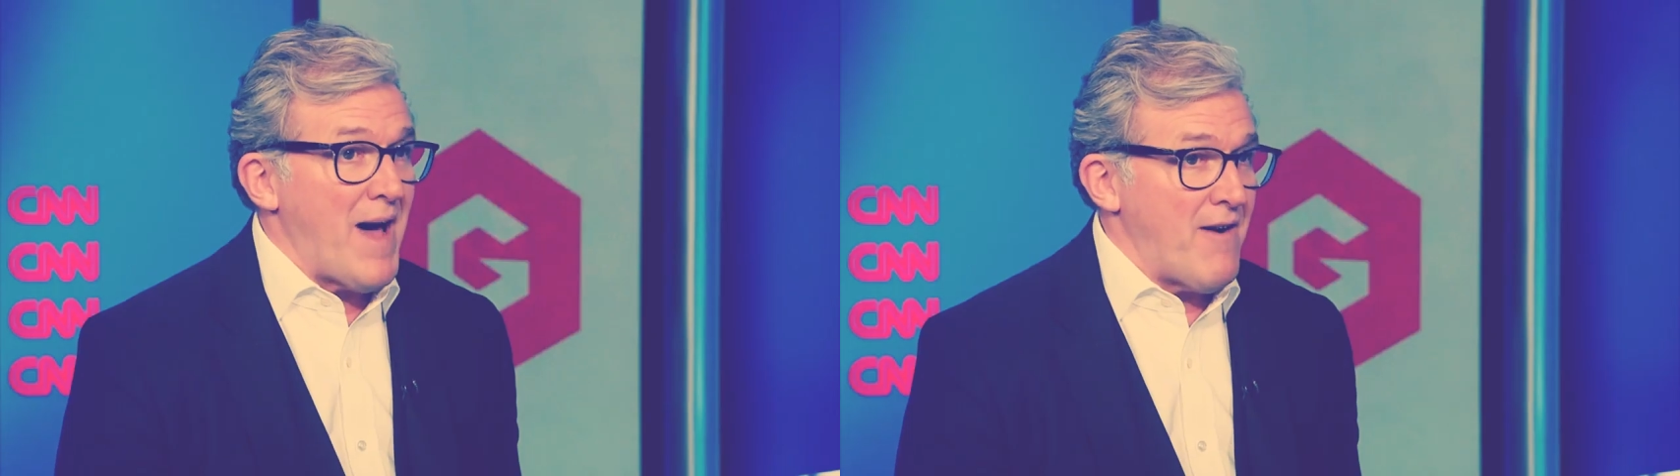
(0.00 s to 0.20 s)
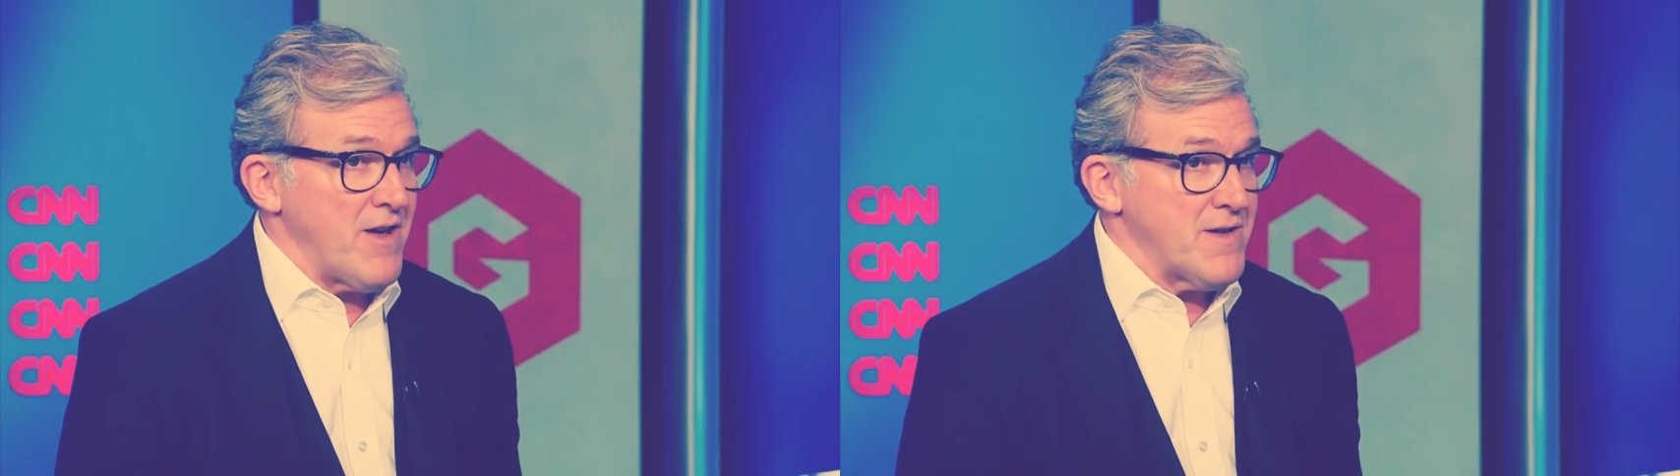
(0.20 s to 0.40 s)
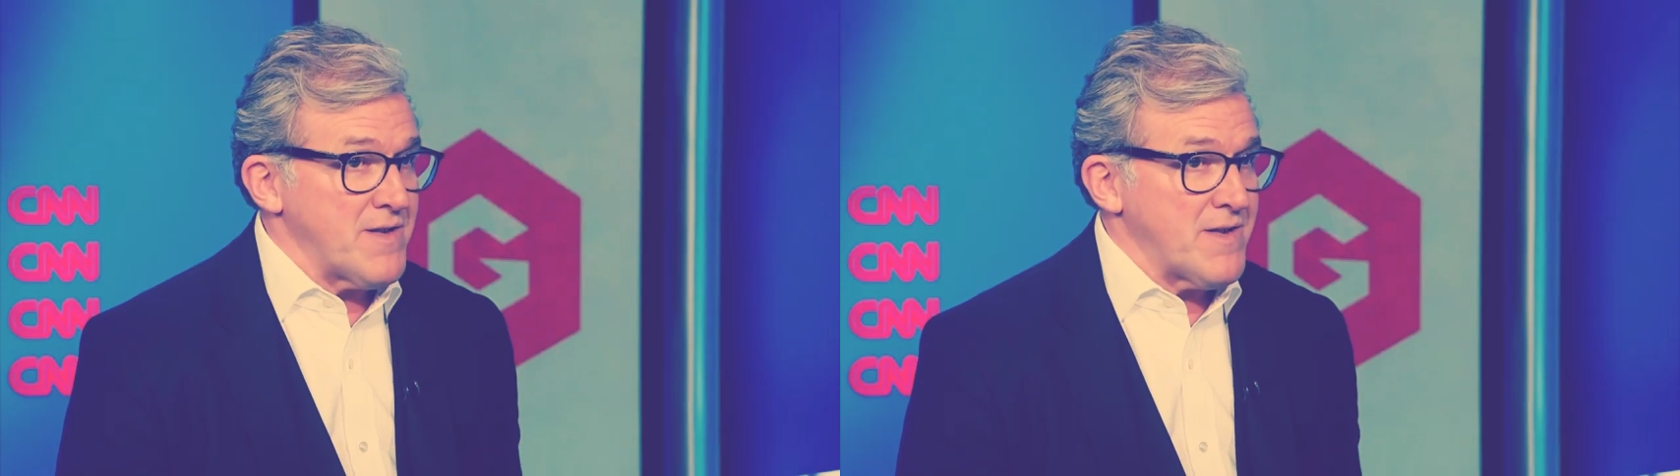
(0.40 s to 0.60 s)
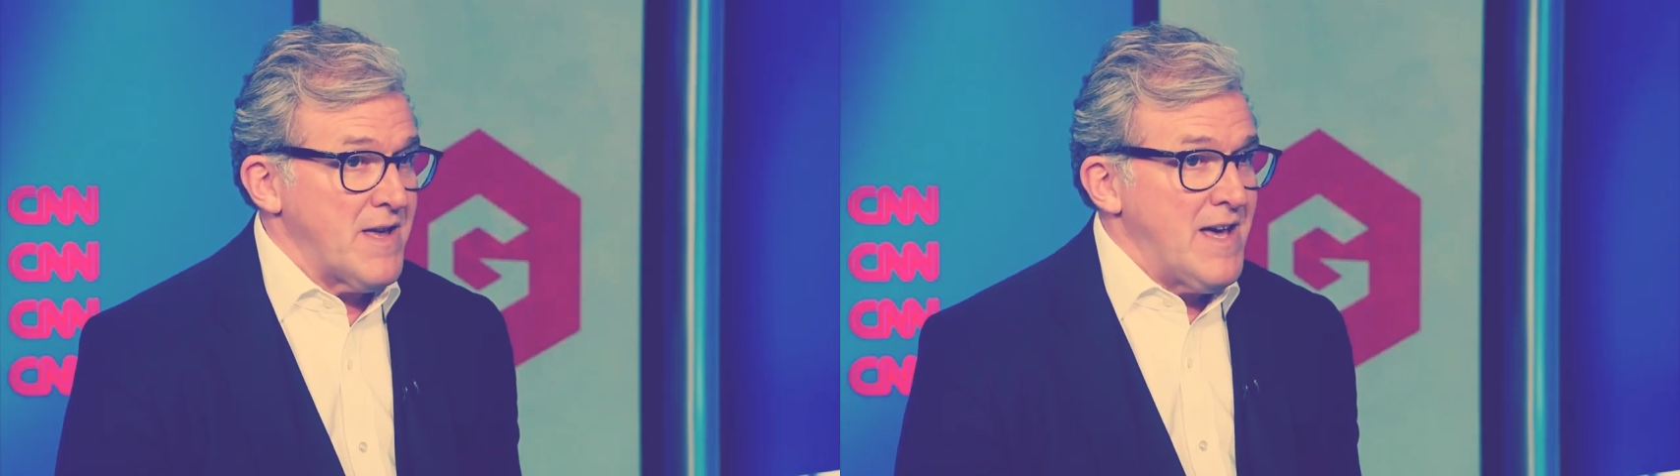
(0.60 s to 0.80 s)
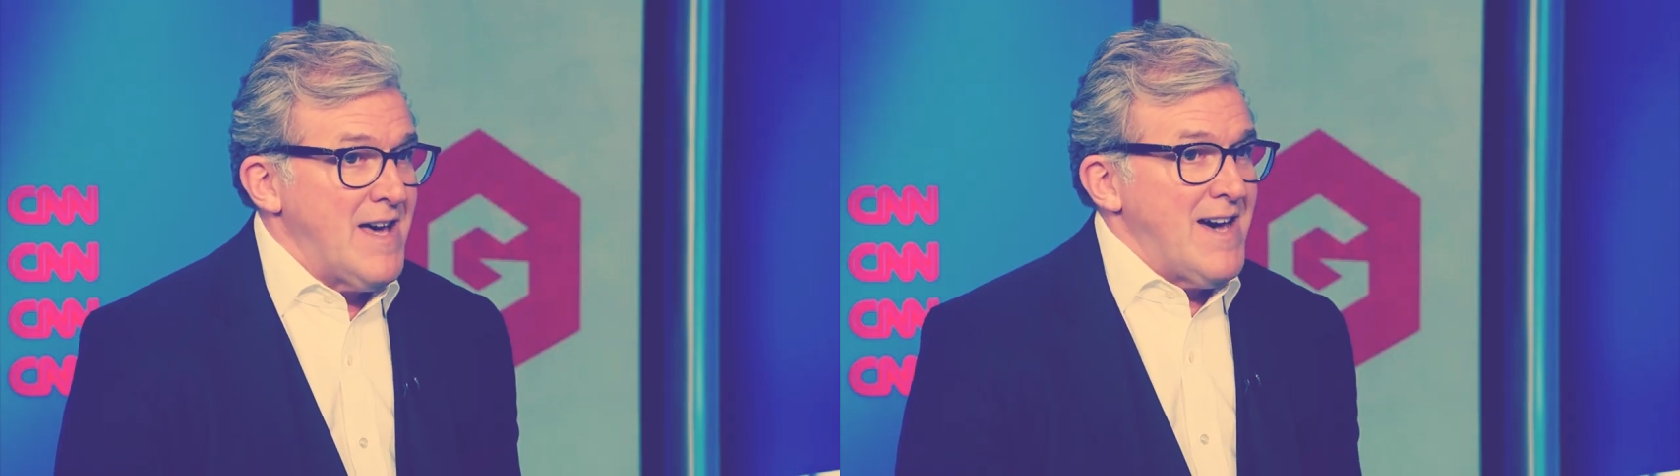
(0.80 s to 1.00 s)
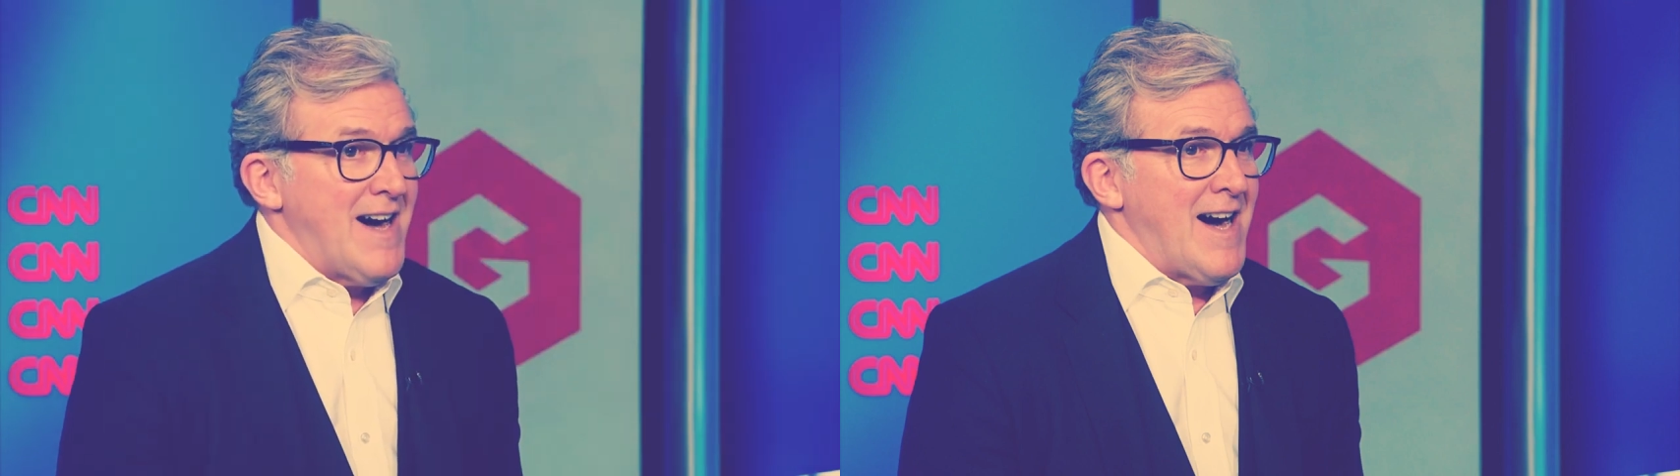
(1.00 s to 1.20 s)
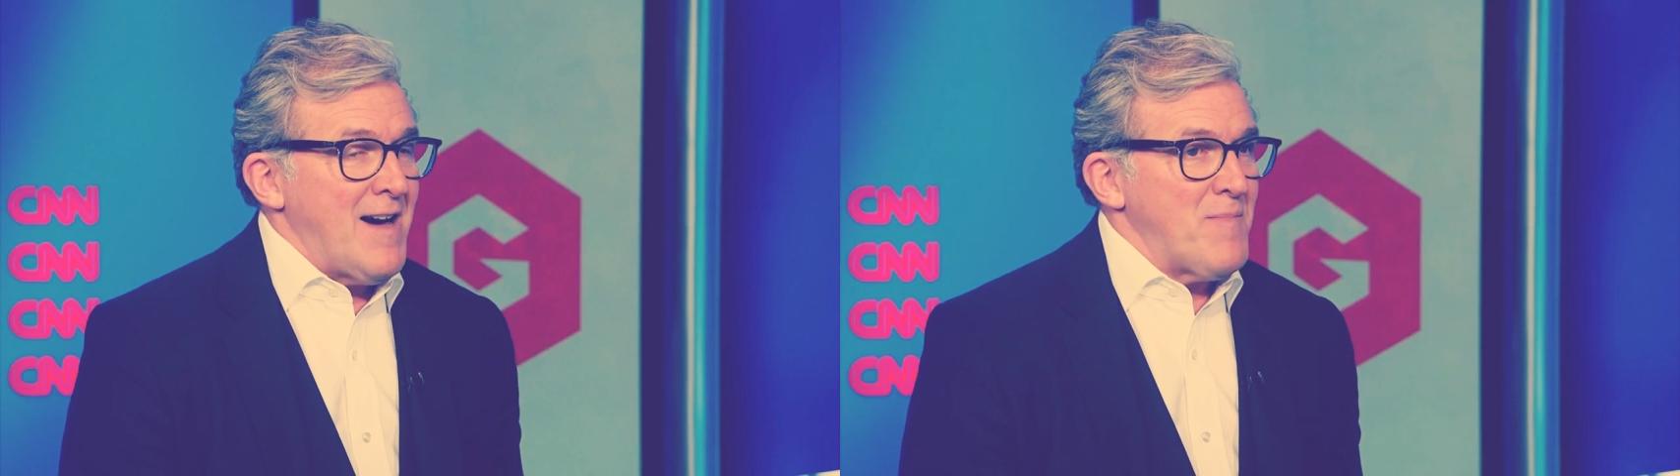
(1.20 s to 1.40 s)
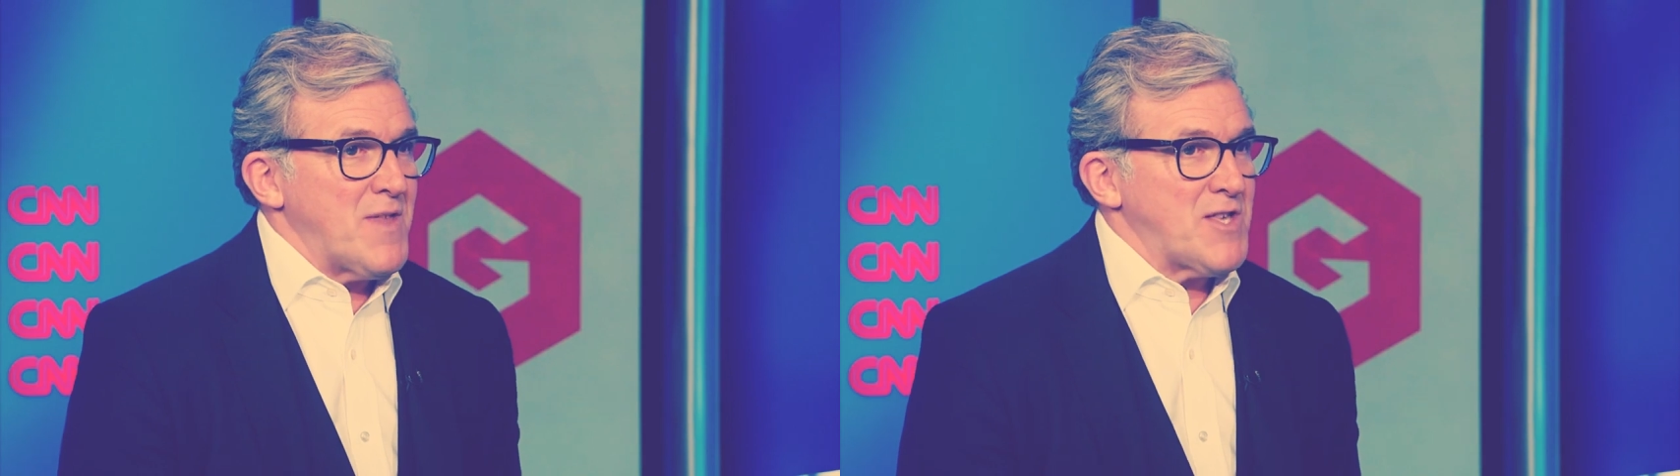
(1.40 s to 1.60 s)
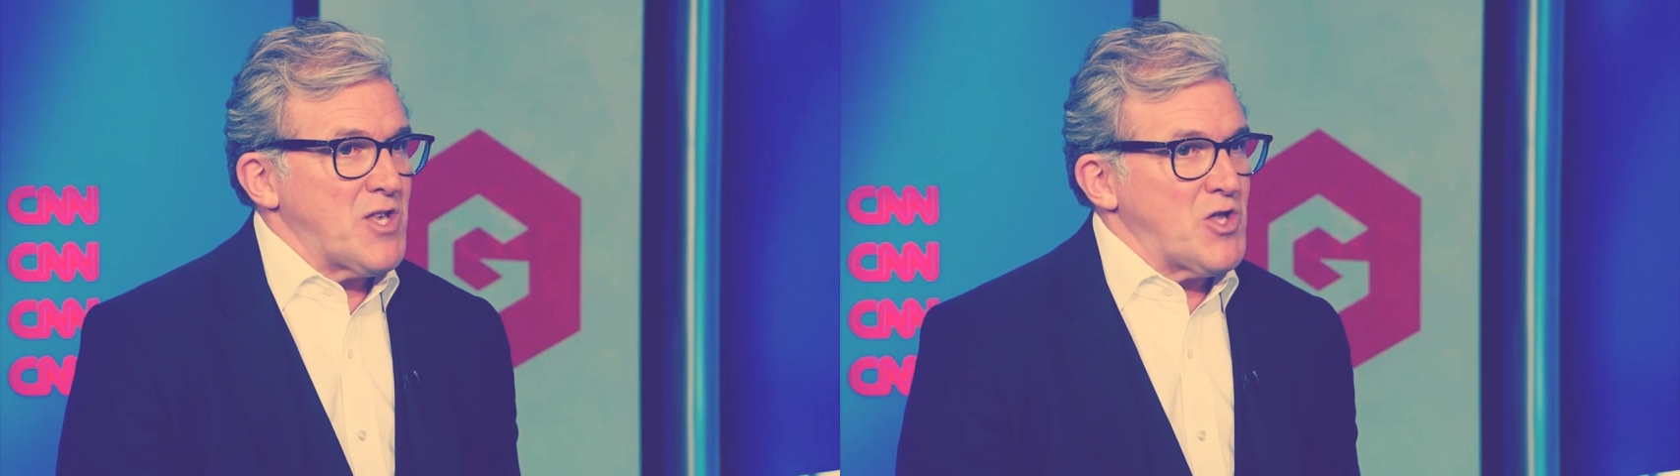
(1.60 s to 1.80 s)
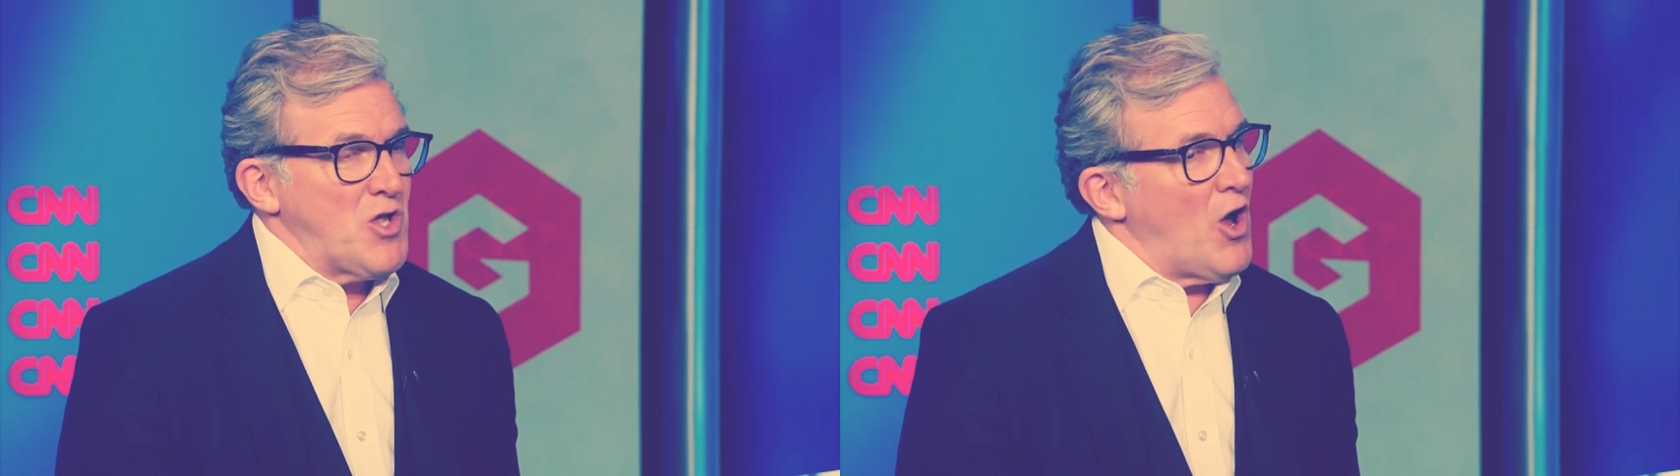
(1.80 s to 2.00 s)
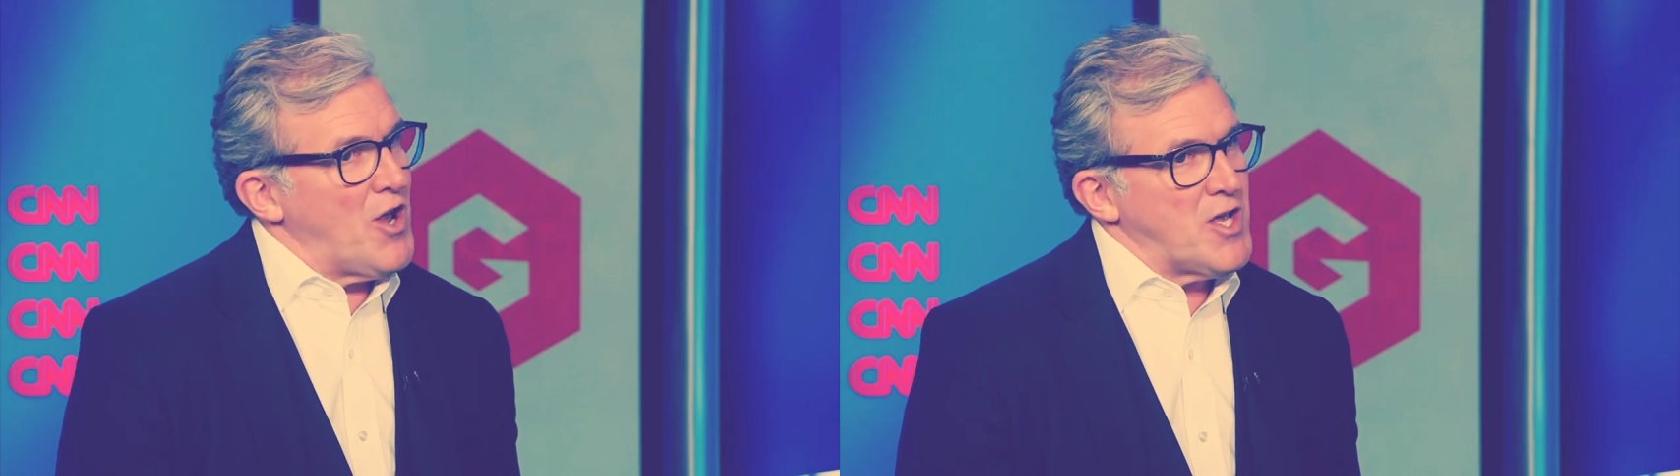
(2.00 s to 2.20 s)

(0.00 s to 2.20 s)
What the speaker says: barriers. This is not